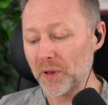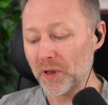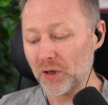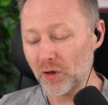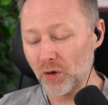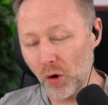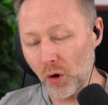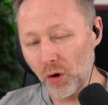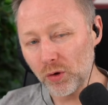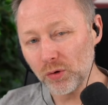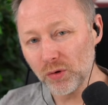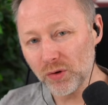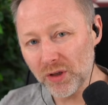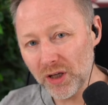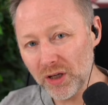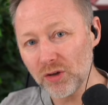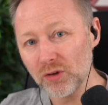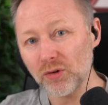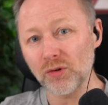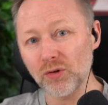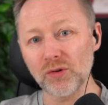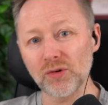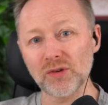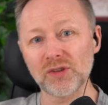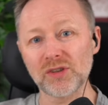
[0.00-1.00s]
gone on a
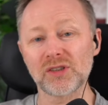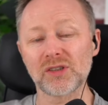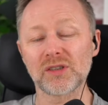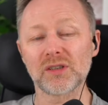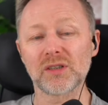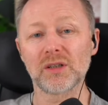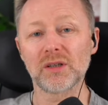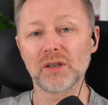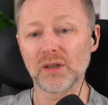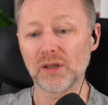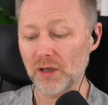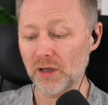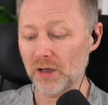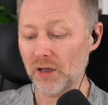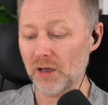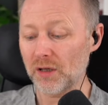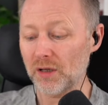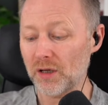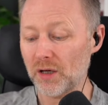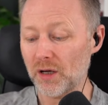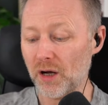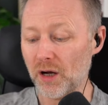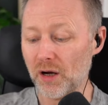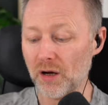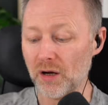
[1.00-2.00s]
cruise
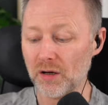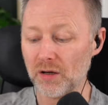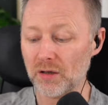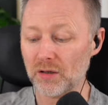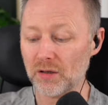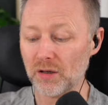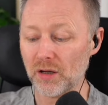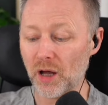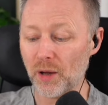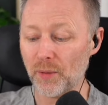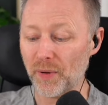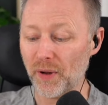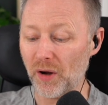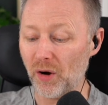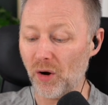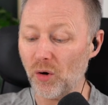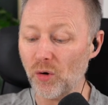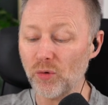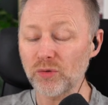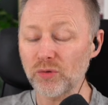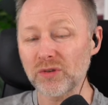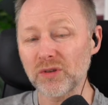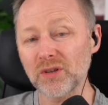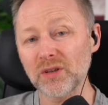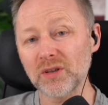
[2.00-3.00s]
are a bit
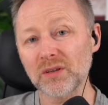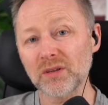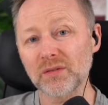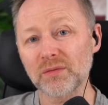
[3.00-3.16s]
older.